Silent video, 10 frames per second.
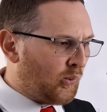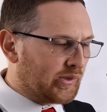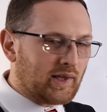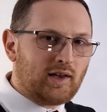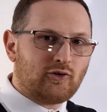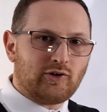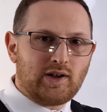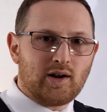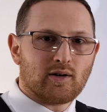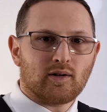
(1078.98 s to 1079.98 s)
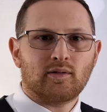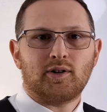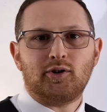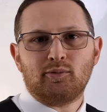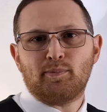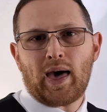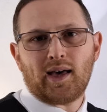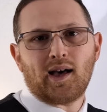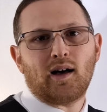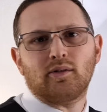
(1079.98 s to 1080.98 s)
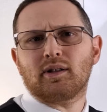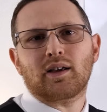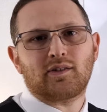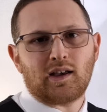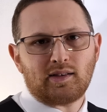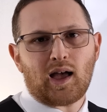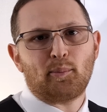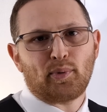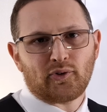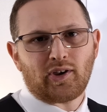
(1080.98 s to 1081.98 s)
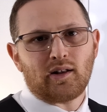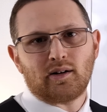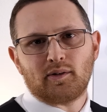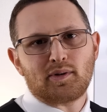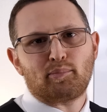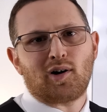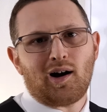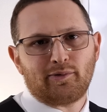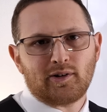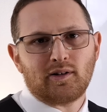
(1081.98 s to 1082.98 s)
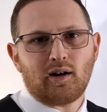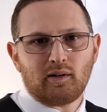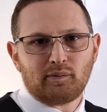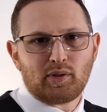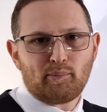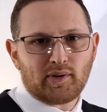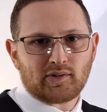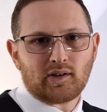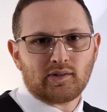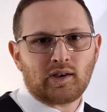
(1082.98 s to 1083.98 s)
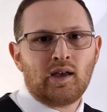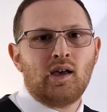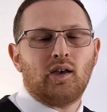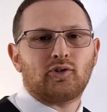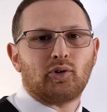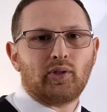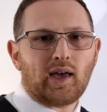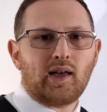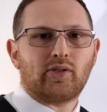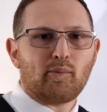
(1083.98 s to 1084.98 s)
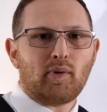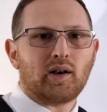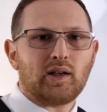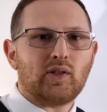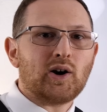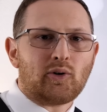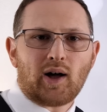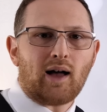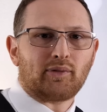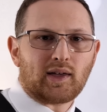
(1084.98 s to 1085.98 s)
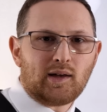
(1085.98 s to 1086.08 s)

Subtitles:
with each year, you pay out, like, say, 10% of the profit of the business. So they get the money. They don't have to